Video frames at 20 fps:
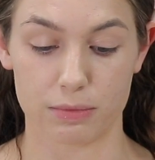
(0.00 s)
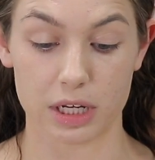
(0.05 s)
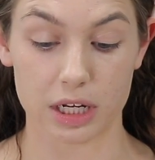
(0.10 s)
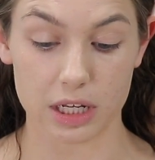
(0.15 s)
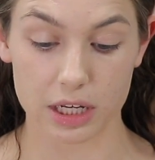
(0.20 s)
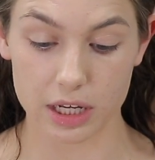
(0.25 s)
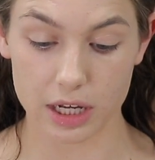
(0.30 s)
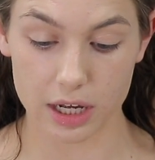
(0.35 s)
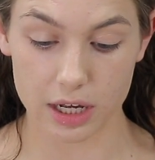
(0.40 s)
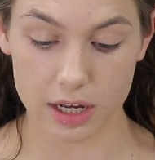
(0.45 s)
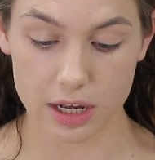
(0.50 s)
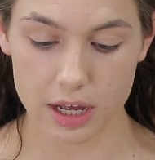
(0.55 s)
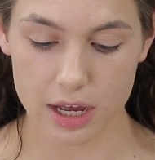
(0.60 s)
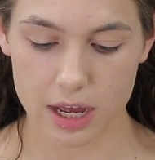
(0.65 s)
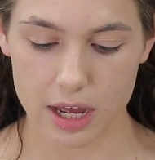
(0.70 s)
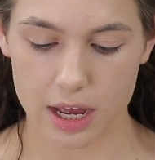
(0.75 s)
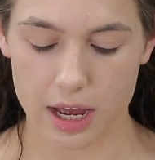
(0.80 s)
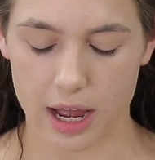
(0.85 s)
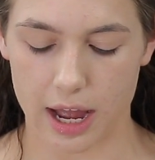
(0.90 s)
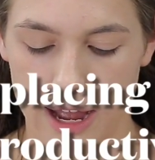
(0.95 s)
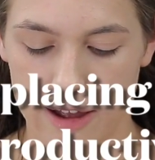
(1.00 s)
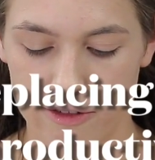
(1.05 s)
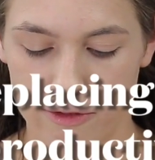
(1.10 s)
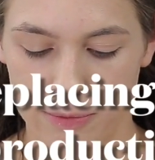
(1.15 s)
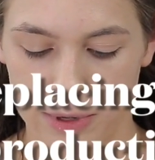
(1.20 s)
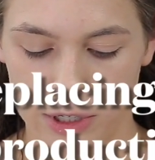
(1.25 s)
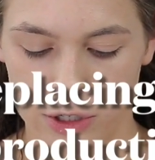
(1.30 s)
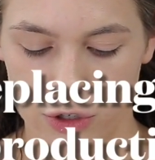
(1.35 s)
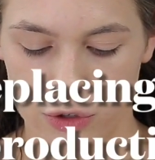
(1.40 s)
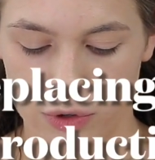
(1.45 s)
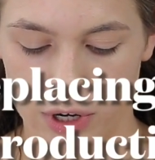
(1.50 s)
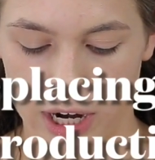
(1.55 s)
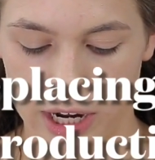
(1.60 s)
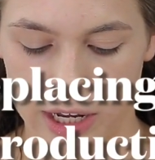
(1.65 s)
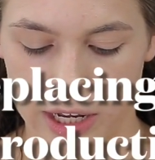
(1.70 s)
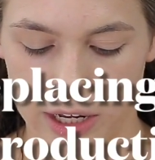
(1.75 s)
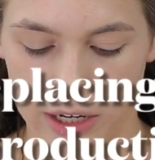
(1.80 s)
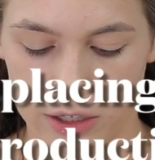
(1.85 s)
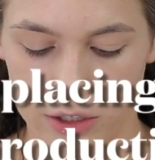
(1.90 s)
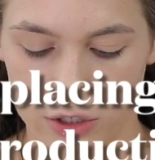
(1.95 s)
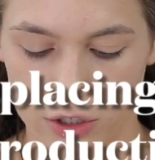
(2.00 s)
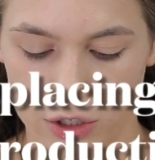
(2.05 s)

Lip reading: media, I've been trying